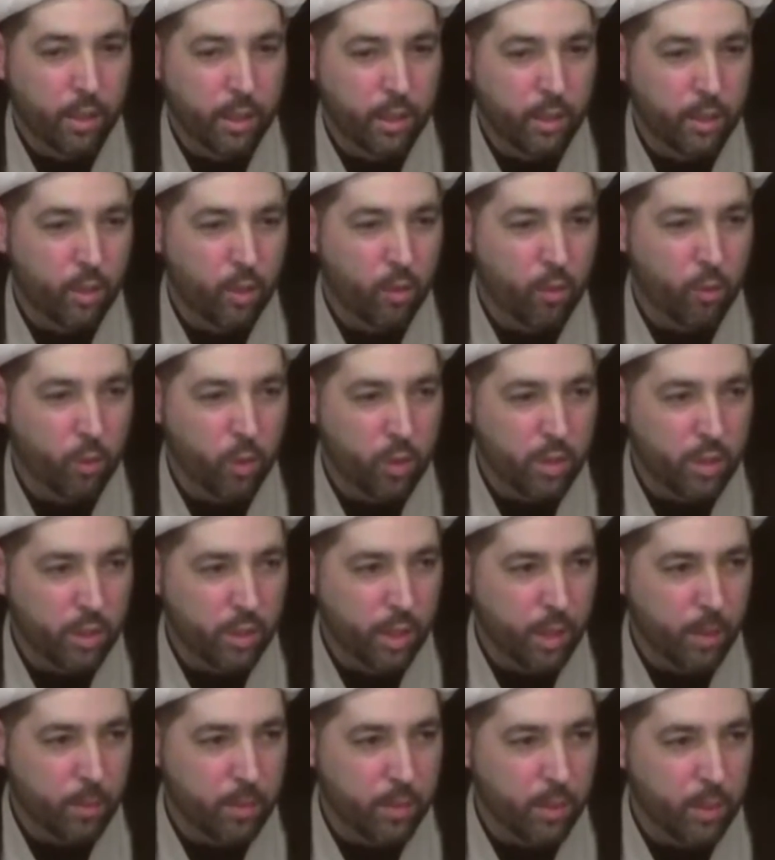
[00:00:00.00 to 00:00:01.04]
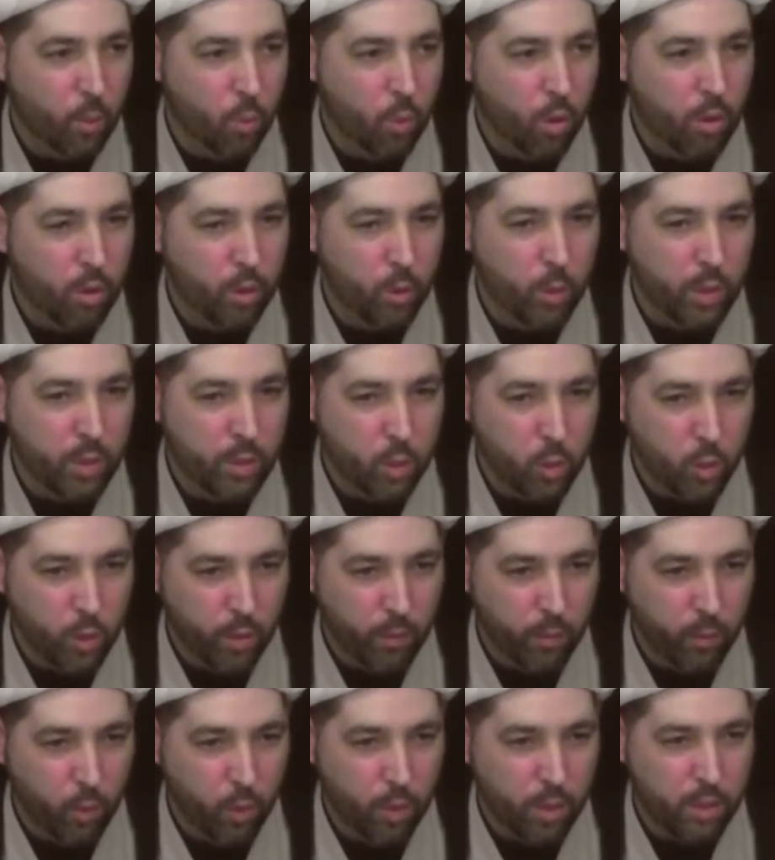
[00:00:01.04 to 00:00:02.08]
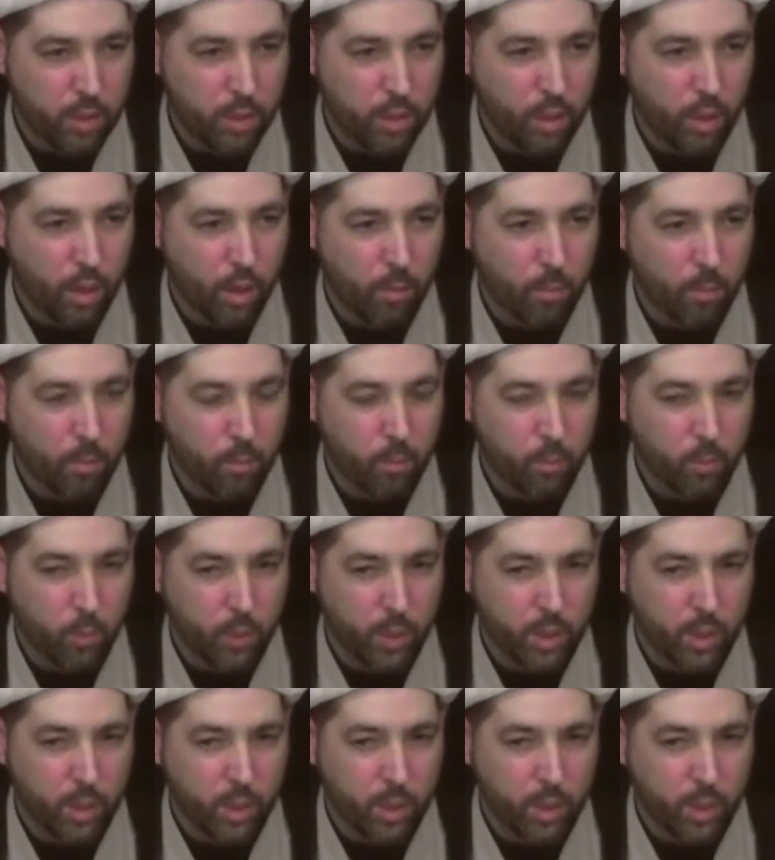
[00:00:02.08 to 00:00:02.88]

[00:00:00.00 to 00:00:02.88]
in their footsteps, and what are we doing for Islam.